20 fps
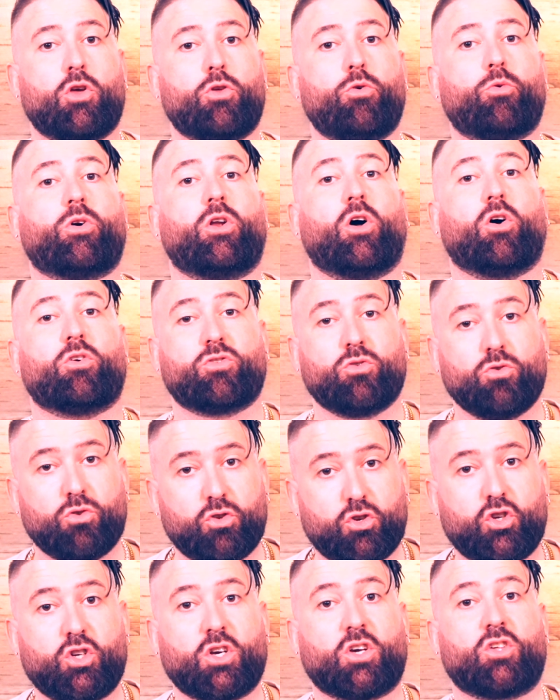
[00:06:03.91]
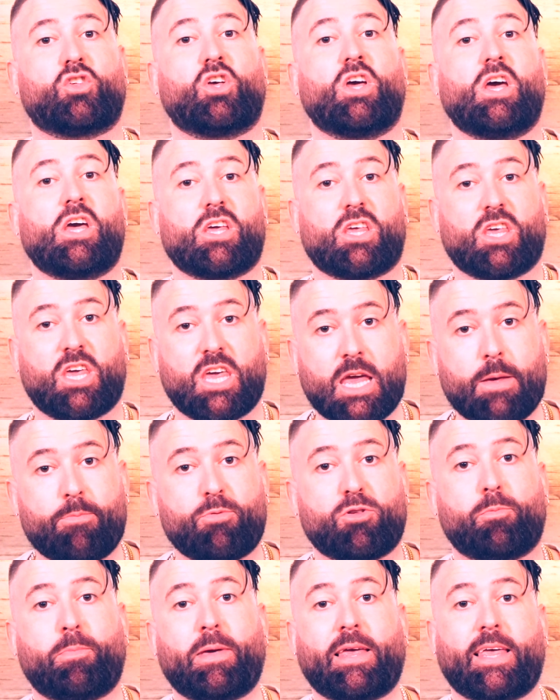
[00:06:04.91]
You can also just keep
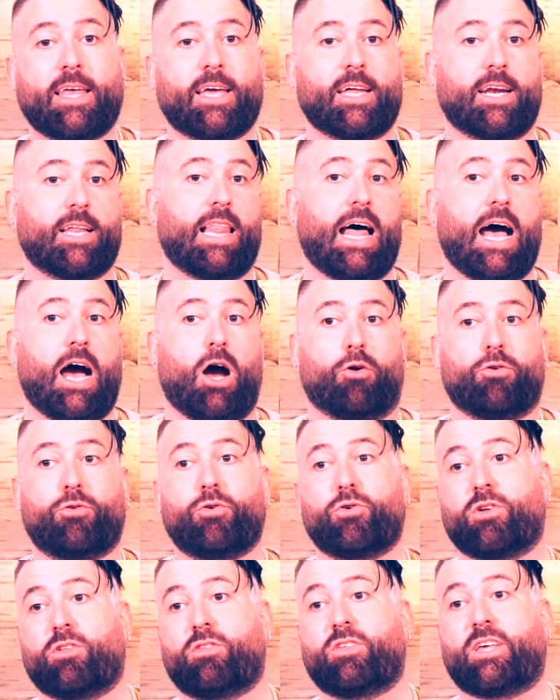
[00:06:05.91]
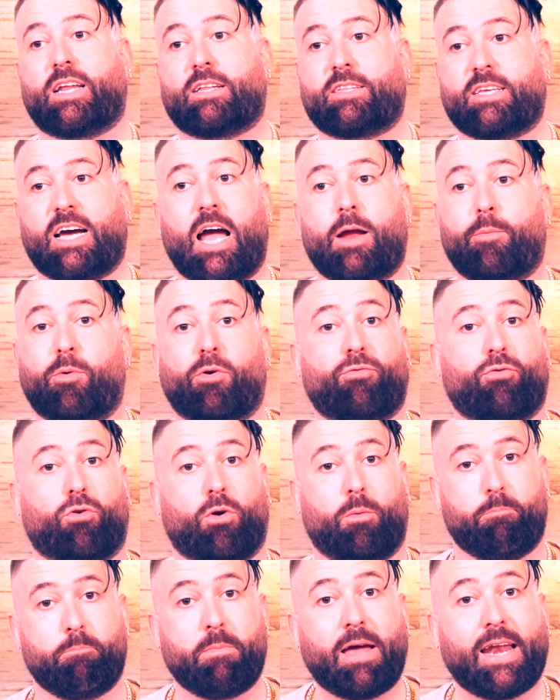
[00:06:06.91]
speaking it aloud. You could set a timer for
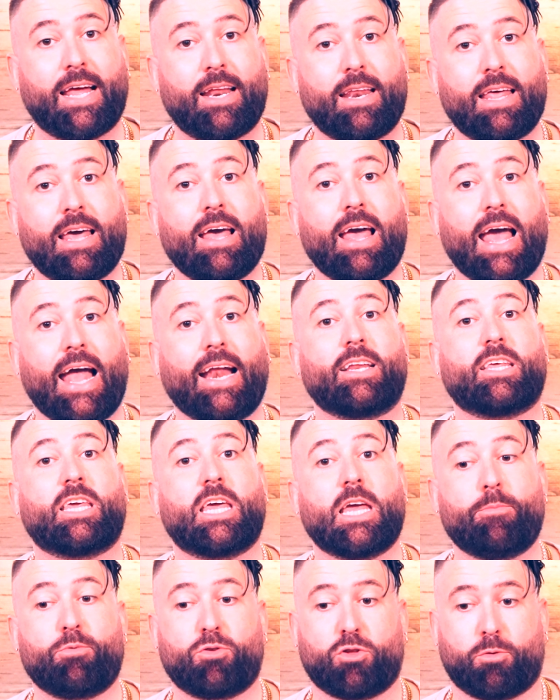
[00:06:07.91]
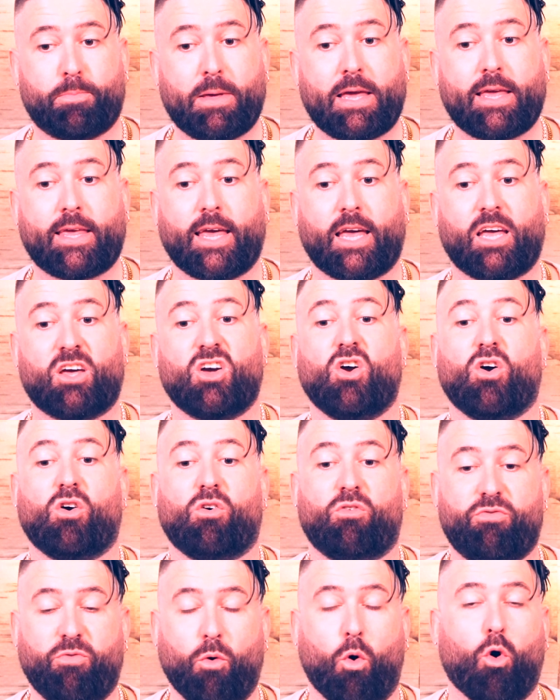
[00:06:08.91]
a minute and keep speaking
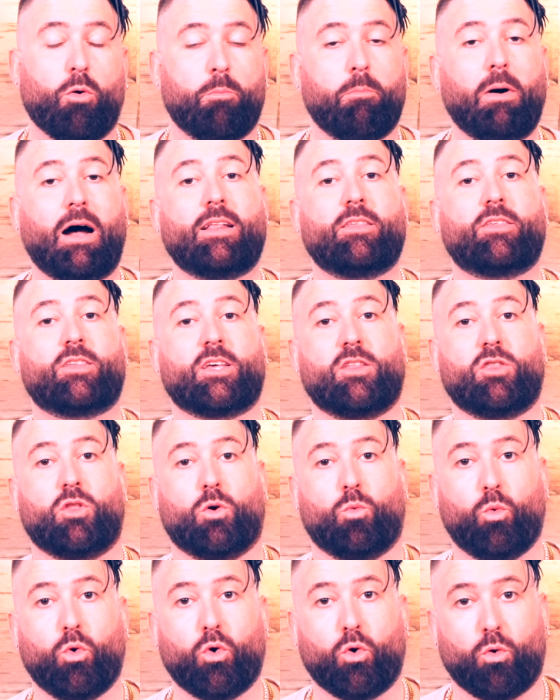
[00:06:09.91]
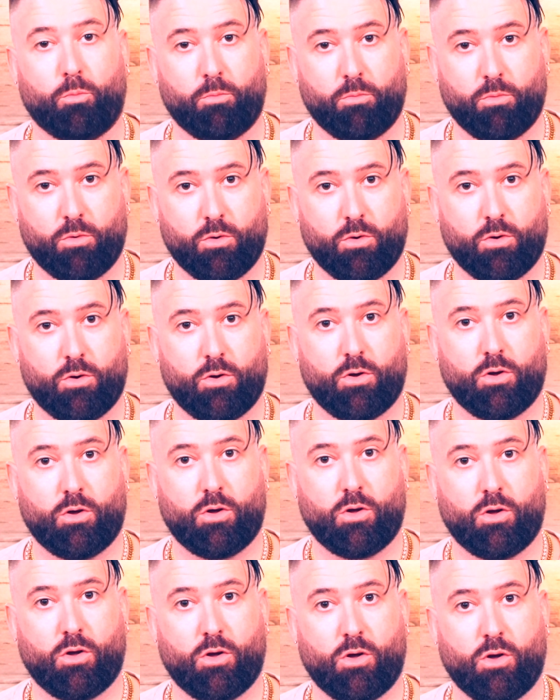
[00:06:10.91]
4 months in the womb.
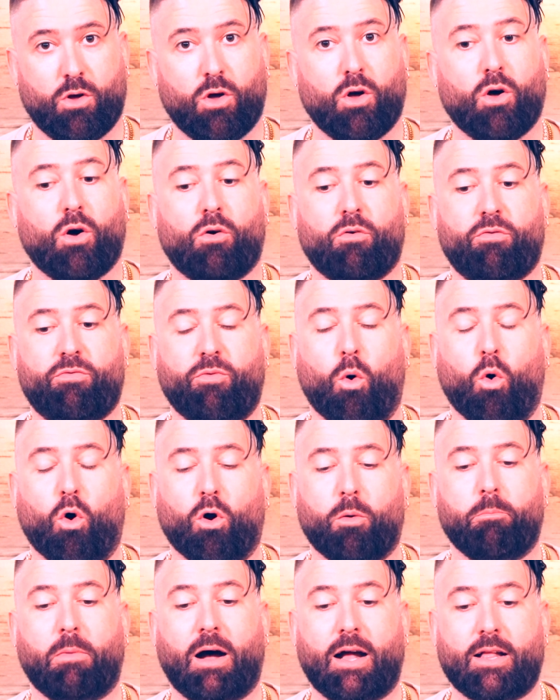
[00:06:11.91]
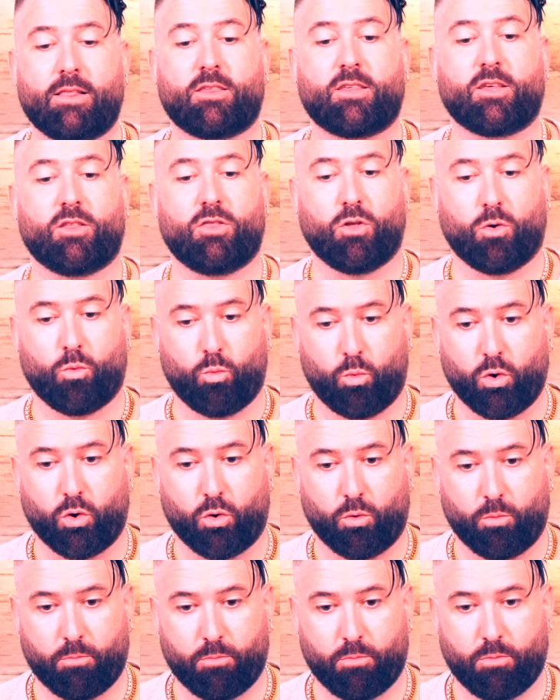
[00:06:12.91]
4 months in the
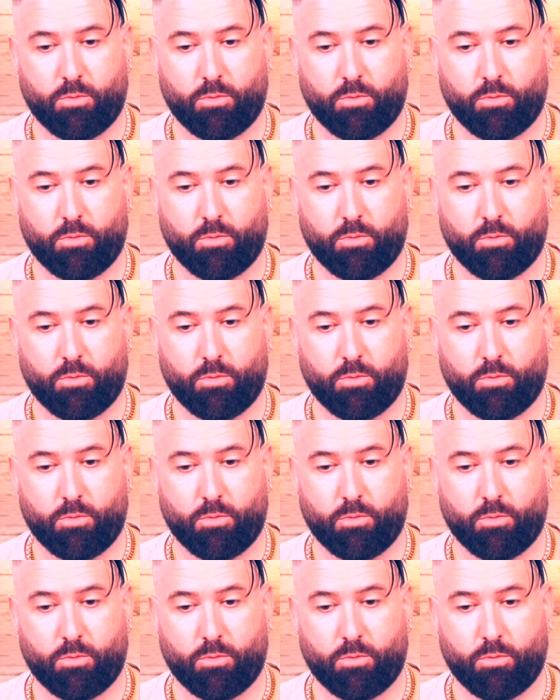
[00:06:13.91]
womb.